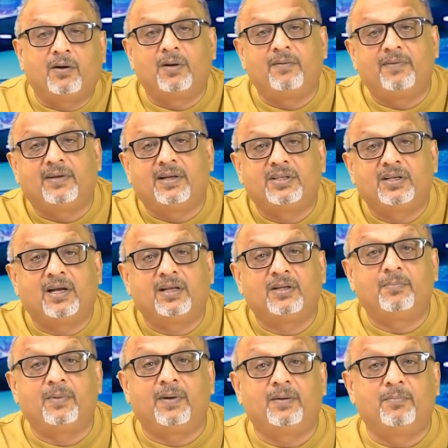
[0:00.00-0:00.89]
of the
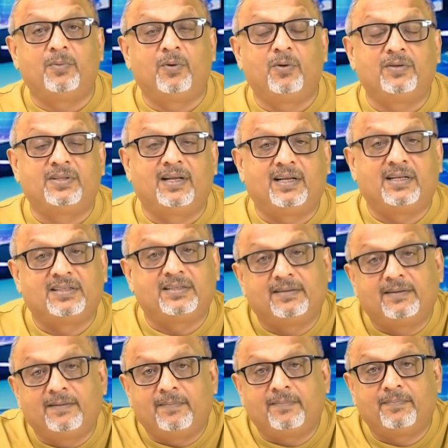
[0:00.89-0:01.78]
judgment process.